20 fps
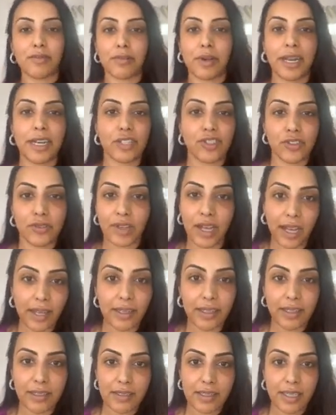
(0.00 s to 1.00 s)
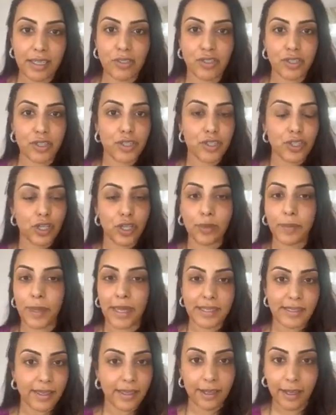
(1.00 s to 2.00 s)
range of colors. There's just two
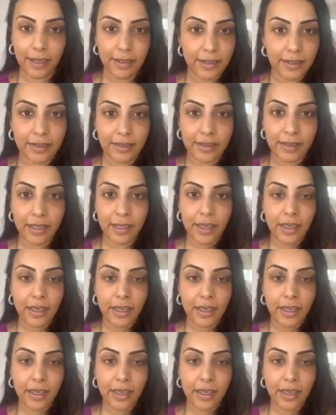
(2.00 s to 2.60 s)
basic colors.